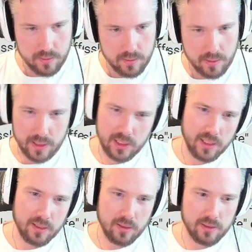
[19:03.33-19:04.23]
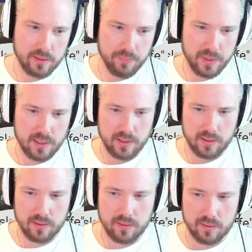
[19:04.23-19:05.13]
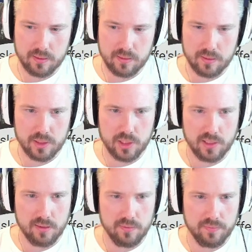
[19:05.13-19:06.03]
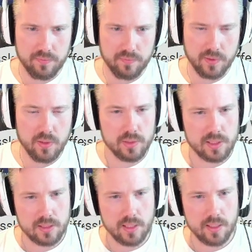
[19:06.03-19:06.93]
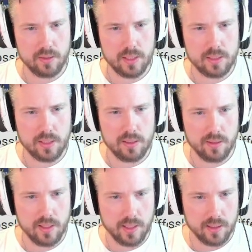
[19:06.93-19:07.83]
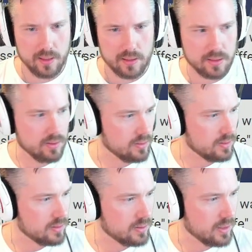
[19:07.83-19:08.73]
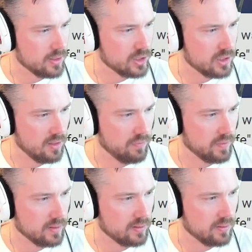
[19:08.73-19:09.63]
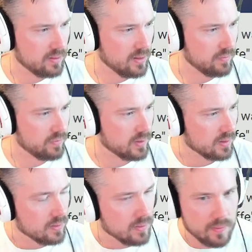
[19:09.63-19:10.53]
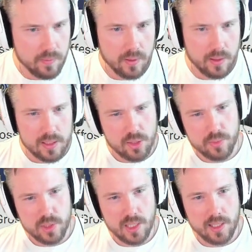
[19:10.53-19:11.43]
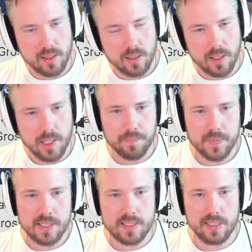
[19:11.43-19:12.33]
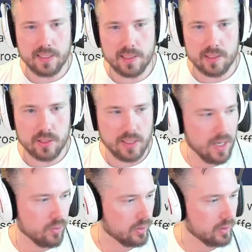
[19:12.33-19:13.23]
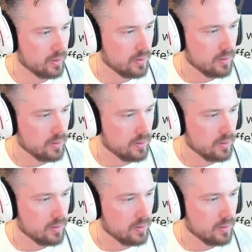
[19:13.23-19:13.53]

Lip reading: Actually, kind of looks a bit like the Schlief. No, it's a tier 9. Yeah, it's still kind of Schlief and tier 9 thing. It's almost like Zeten's tower here.